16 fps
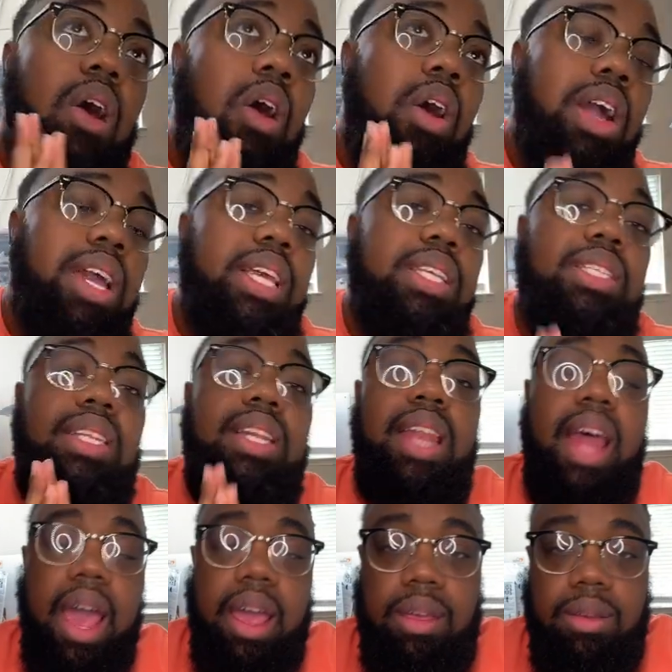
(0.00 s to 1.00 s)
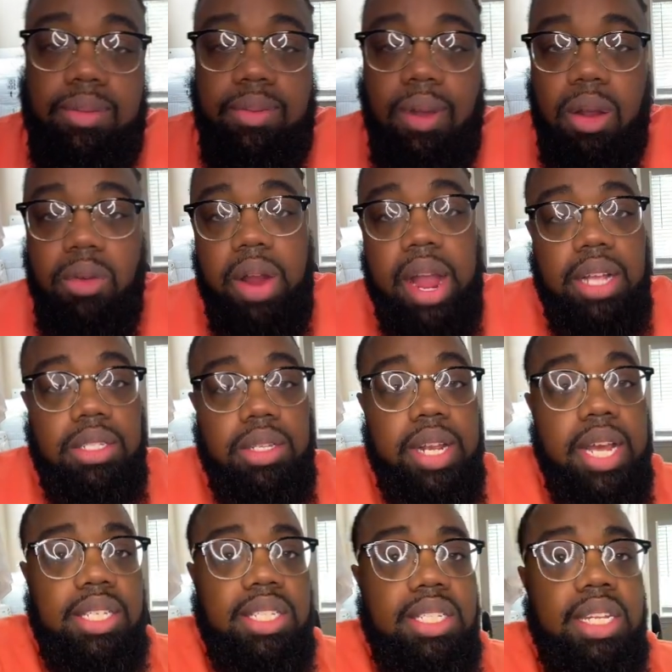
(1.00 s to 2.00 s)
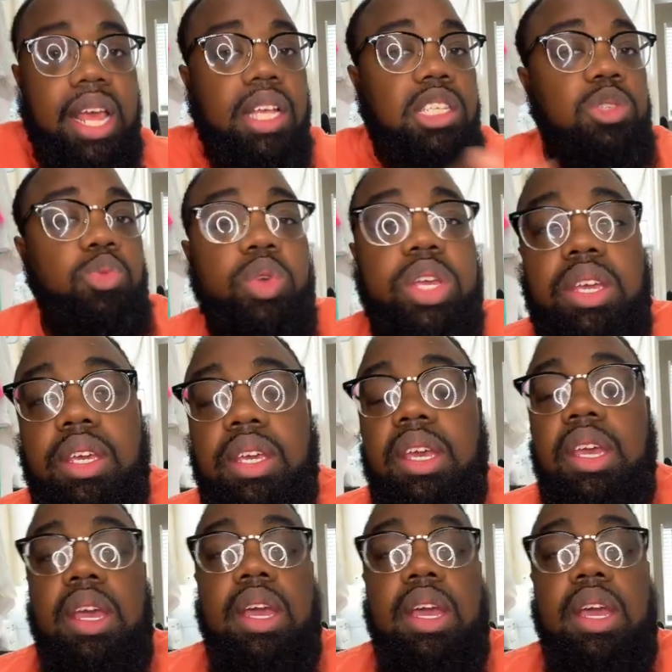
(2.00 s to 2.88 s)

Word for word: August 9th. All right, so that's next week.